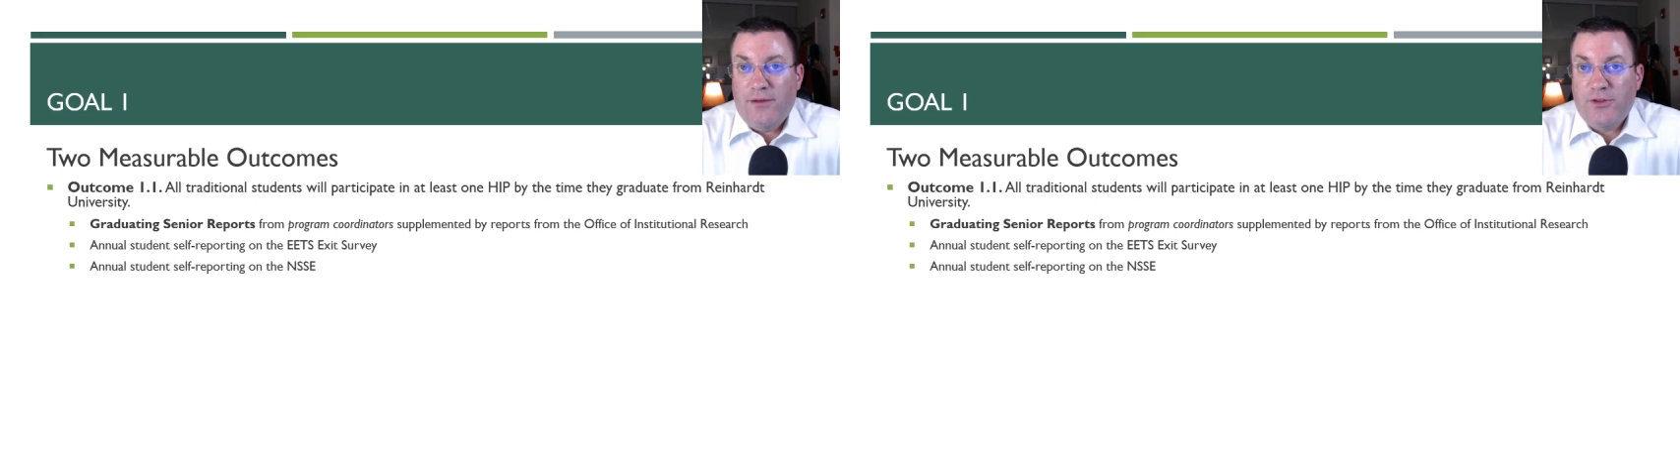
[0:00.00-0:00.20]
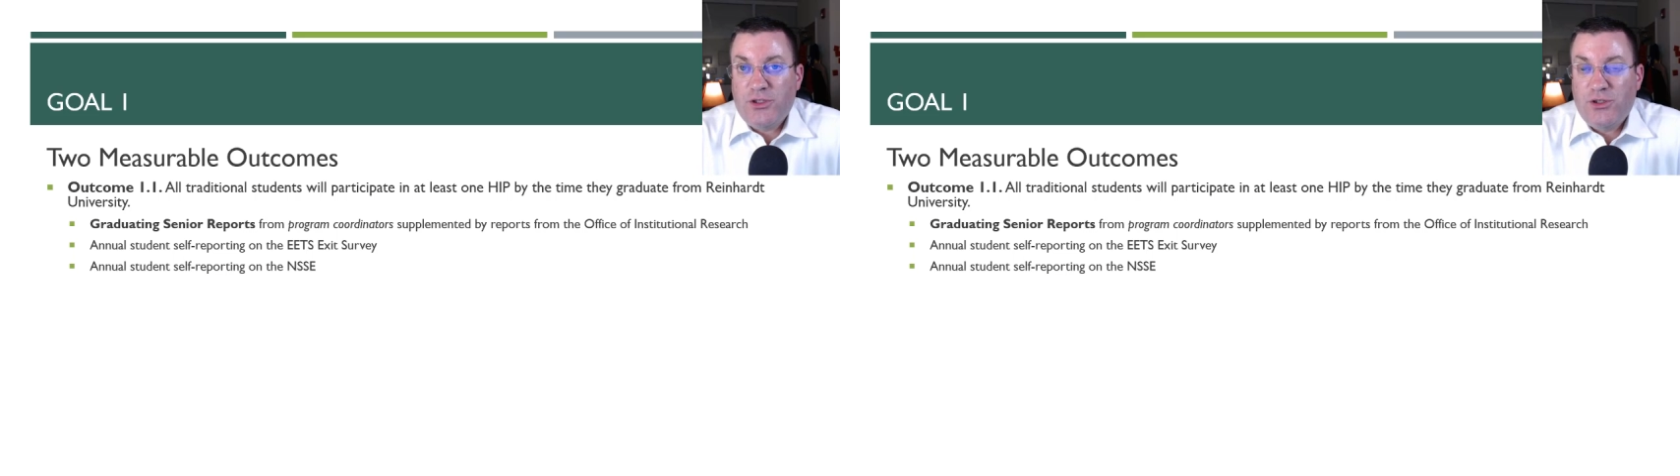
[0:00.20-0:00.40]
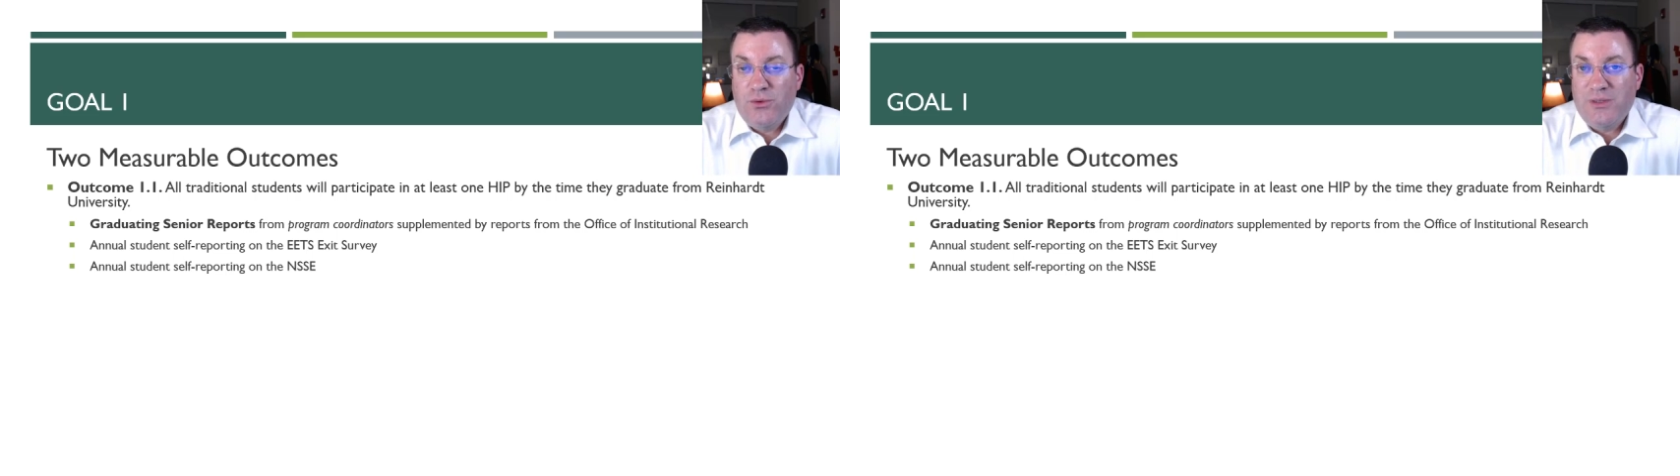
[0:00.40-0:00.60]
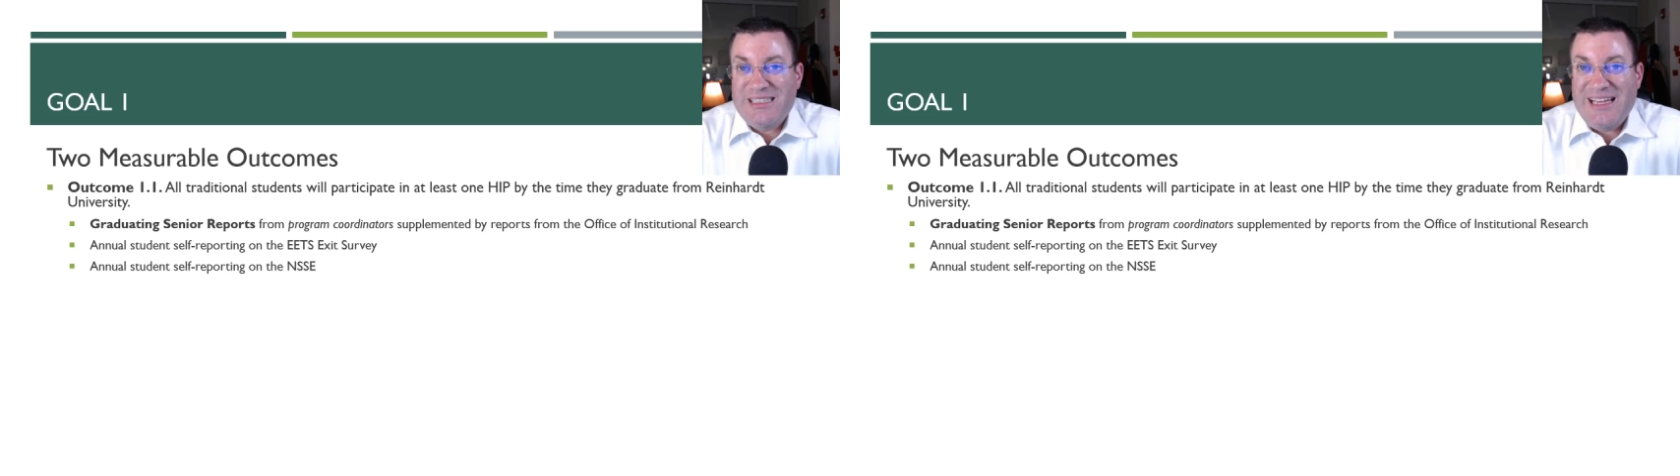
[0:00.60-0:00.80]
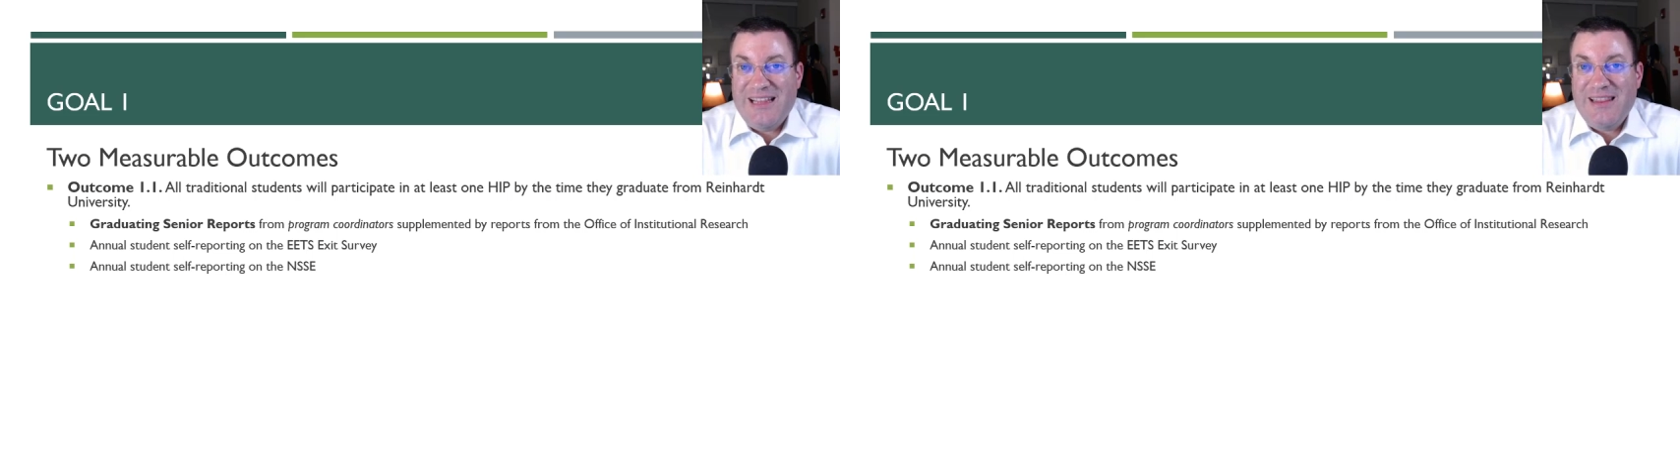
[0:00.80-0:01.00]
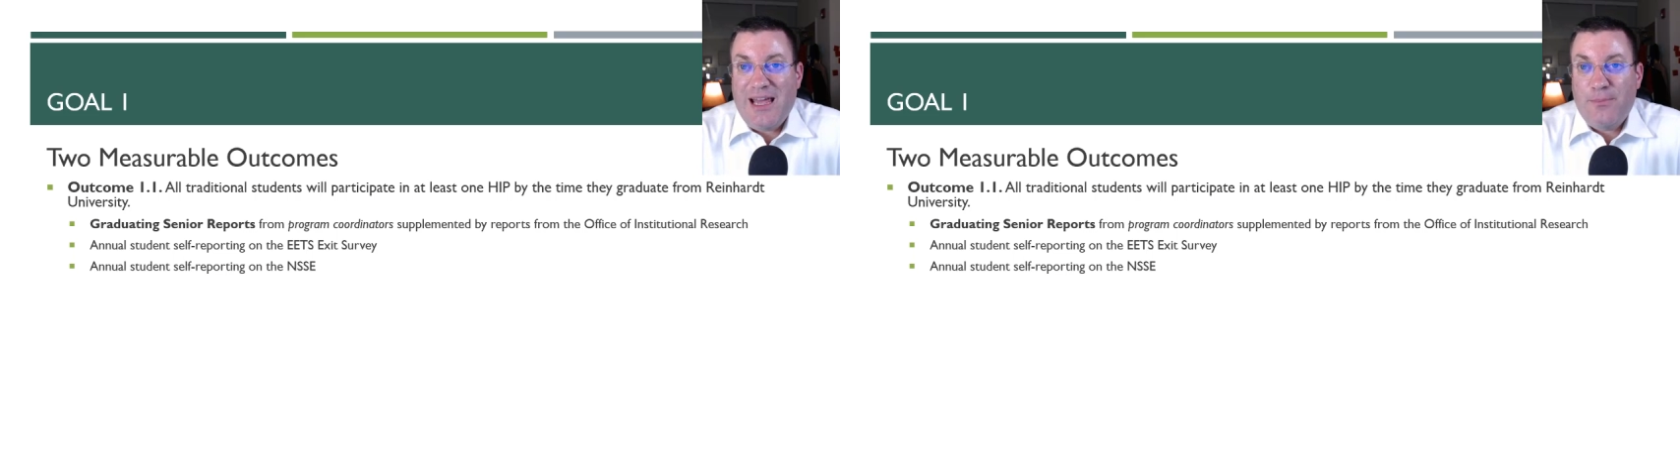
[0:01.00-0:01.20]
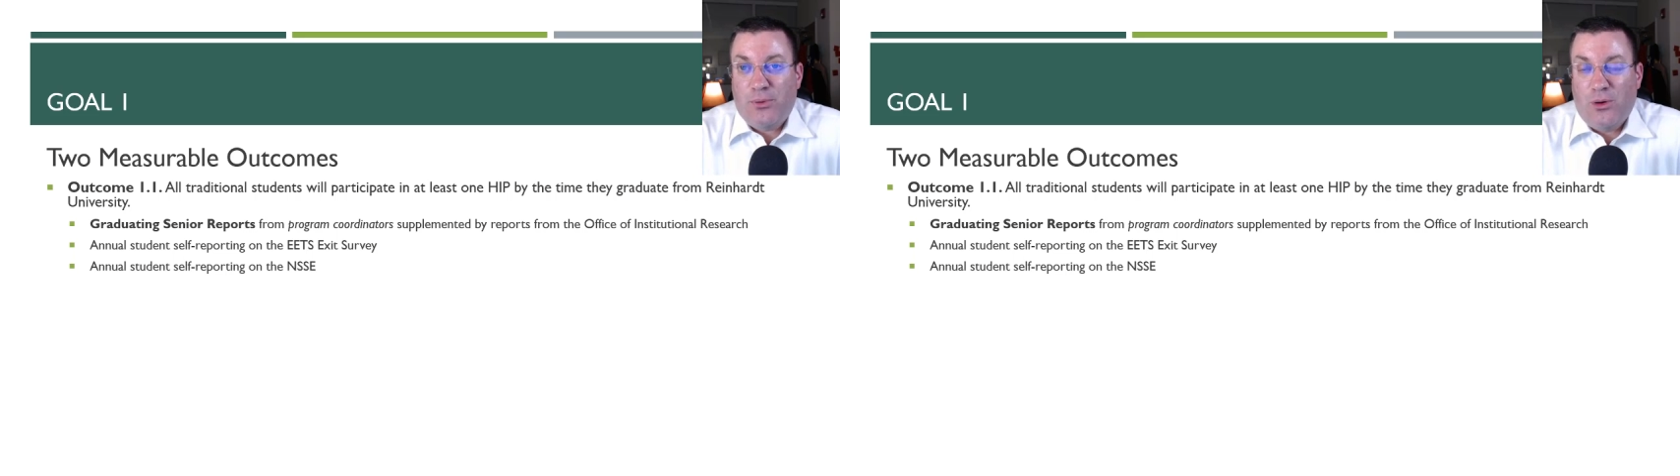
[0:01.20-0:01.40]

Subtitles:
of the students in that